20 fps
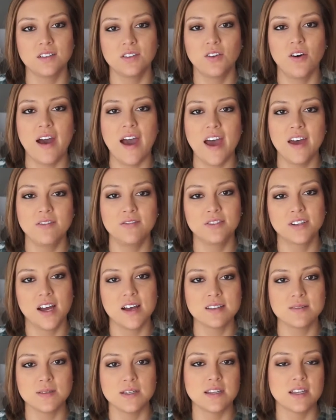the little
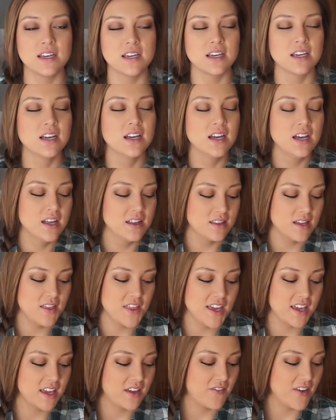advertisement thing that
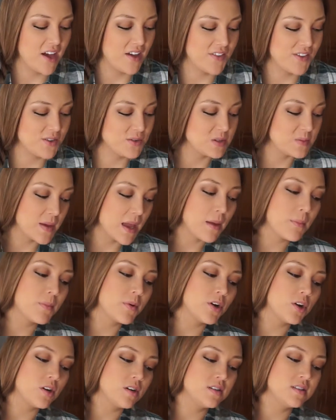they give out in the
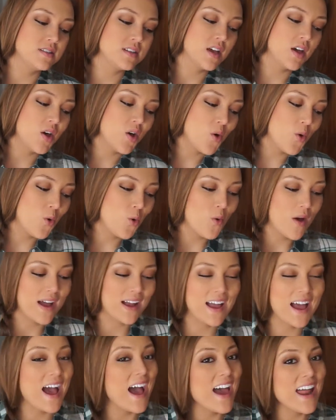newspaper, and so I
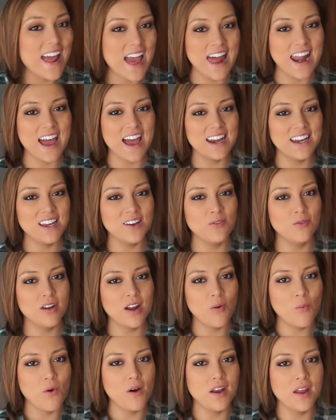kind of had an idea of what
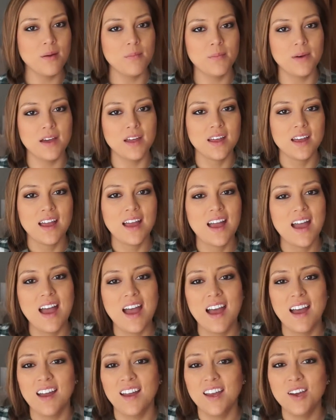I wanted, but
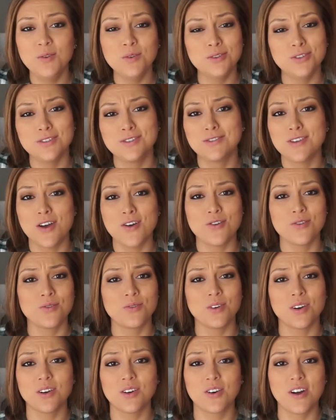it was just
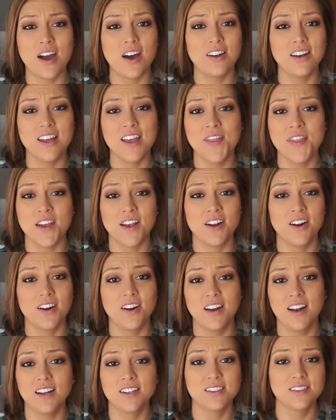so crowded in there,
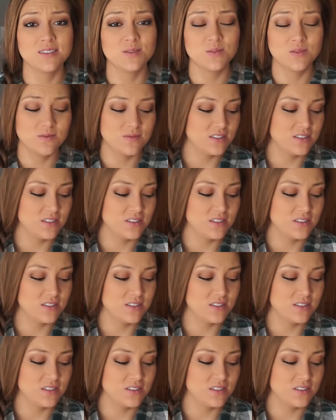and I was